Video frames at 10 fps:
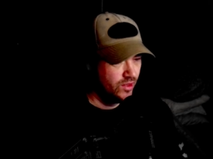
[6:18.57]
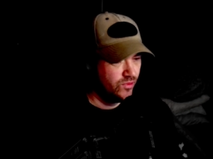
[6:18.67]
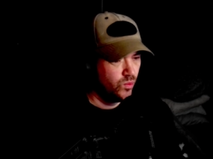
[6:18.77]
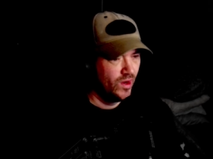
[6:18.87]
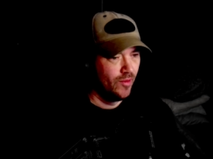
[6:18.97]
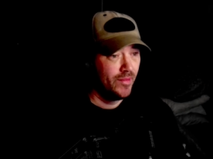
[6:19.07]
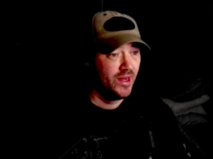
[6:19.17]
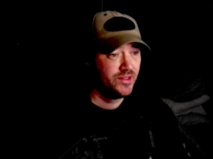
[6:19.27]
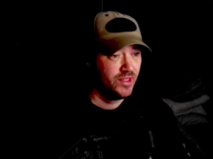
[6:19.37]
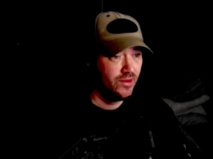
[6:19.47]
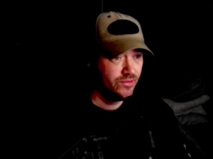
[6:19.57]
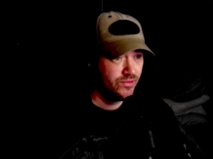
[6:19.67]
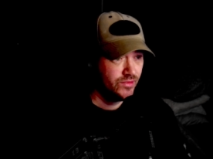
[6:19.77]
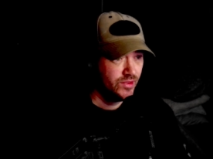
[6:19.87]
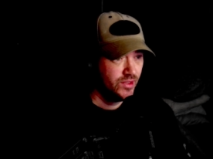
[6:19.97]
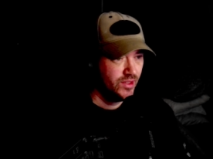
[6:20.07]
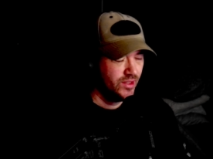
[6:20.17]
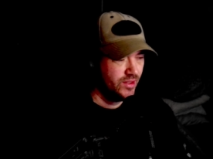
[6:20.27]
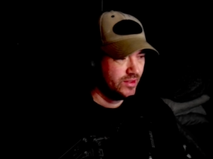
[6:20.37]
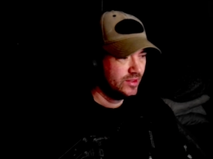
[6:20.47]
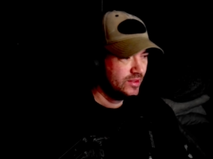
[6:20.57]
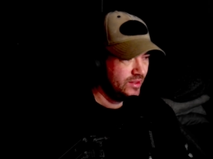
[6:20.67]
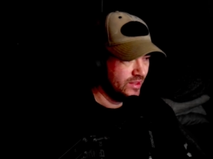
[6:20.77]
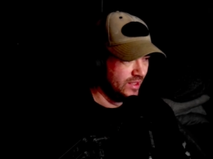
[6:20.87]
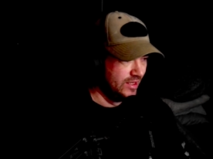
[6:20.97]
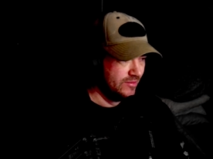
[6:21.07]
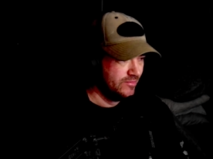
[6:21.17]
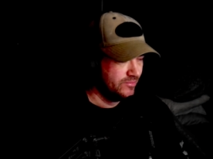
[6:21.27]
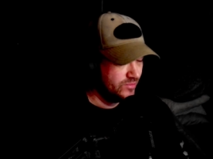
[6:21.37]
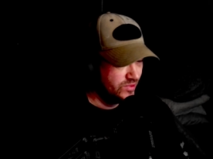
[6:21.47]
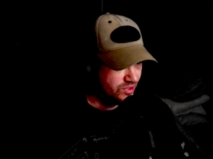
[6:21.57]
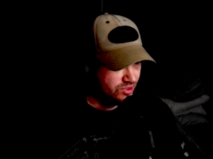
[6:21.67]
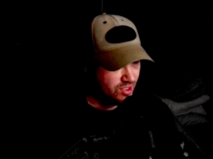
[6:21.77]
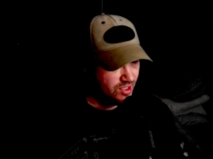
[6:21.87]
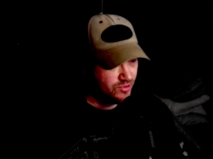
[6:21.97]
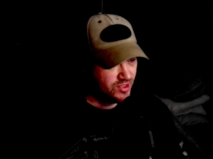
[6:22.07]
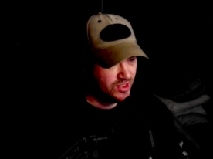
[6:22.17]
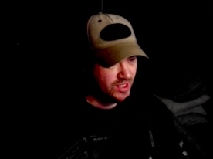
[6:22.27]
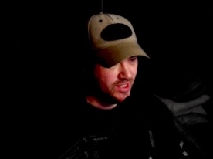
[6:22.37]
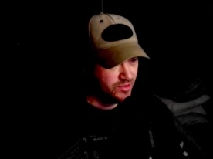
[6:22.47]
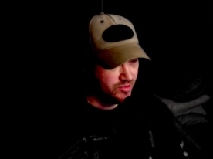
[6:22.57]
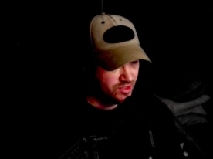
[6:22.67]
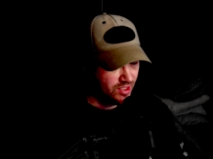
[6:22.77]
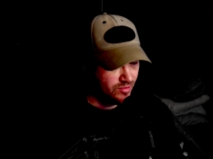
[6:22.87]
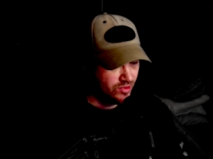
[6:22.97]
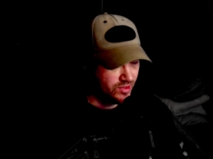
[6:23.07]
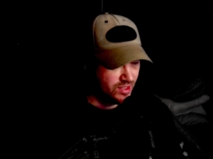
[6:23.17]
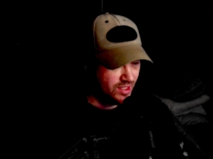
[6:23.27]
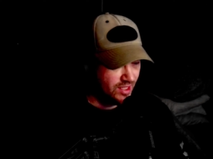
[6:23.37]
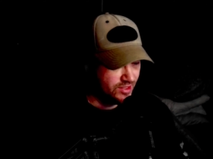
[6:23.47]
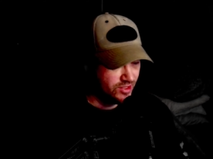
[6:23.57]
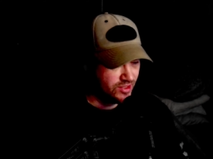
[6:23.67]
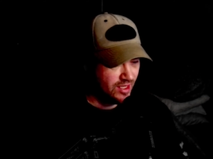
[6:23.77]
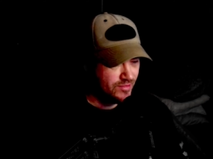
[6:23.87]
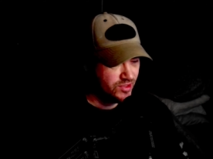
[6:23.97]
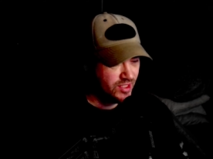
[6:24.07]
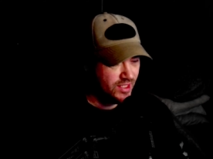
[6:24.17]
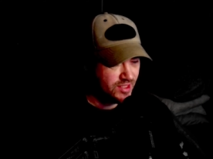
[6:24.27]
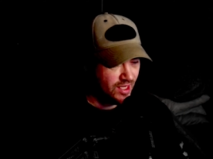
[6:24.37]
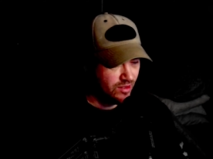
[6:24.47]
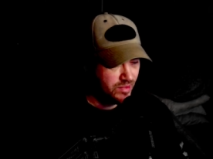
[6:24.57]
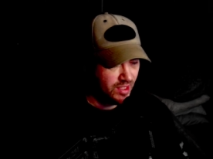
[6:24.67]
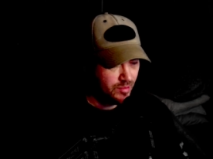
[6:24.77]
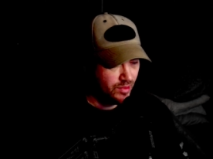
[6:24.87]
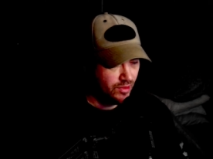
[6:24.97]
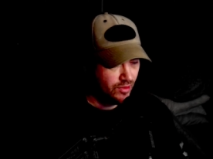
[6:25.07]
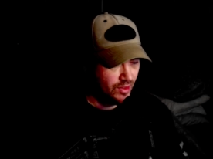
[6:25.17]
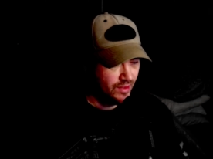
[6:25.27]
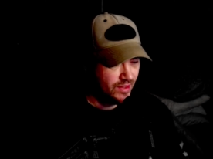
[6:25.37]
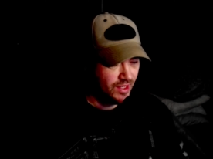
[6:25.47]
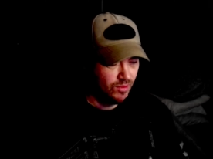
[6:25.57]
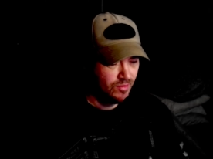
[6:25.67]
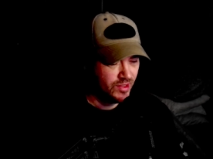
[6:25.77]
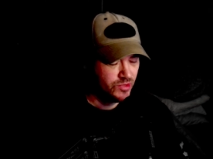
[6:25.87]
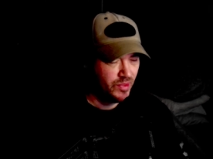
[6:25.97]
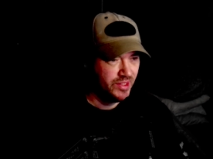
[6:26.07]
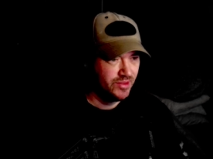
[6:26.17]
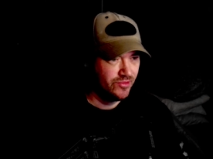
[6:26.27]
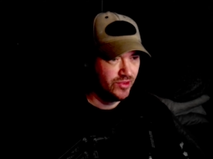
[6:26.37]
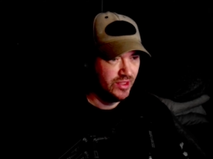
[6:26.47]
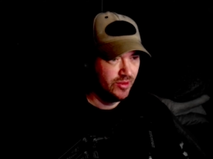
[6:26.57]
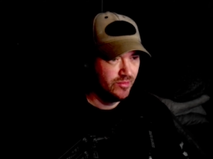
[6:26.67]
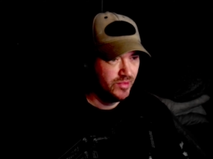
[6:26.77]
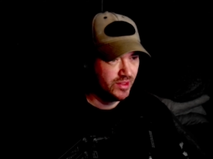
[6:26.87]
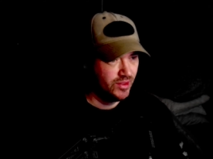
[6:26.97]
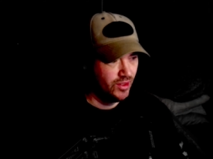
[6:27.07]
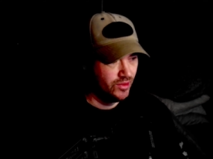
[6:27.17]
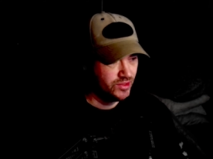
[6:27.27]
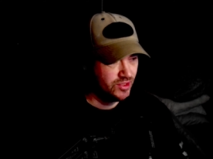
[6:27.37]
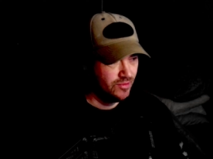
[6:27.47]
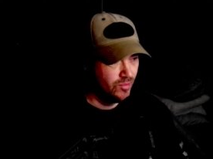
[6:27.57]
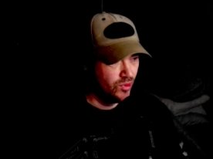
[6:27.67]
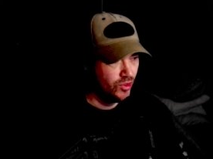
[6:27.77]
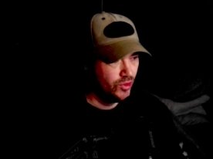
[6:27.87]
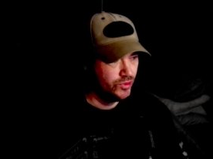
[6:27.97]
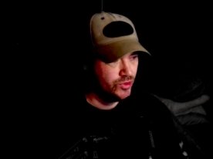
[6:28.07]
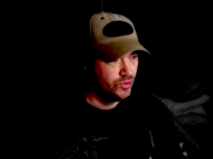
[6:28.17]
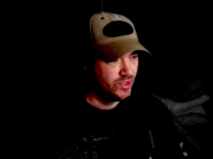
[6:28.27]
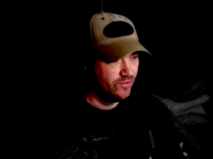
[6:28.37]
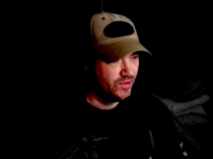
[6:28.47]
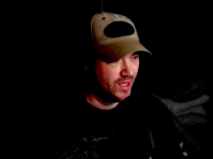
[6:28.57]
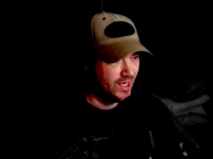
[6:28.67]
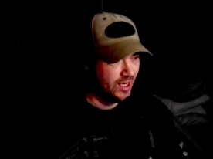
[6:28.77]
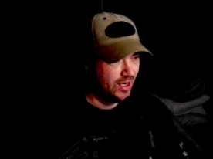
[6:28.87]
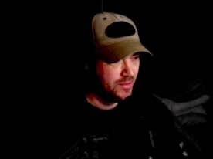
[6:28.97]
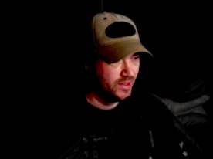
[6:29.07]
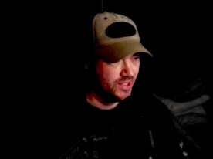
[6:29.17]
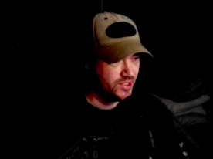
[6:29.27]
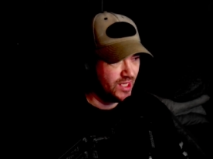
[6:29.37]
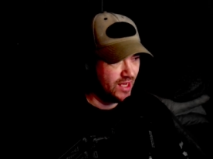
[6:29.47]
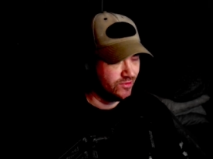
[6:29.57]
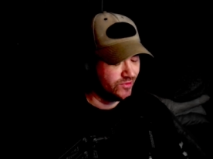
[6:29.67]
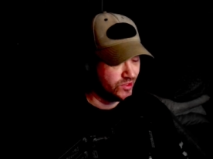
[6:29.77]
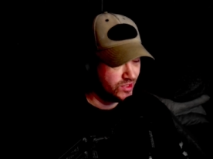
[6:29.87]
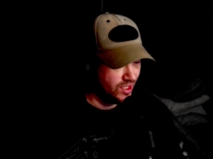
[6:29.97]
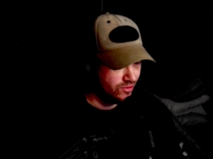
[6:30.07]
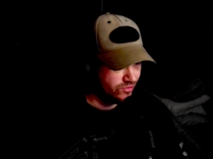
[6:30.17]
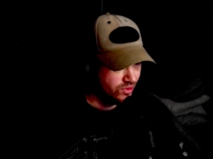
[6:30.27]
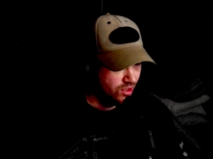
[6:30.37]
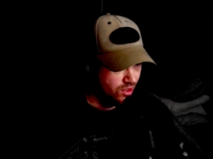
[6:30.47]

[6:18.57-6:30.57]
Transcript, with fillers: overwhelm myself um, with continuous engagements anymore. So I just, I'm just here to help people, and then I want my space and freedom, because the more you give that up, the less you have of yourself.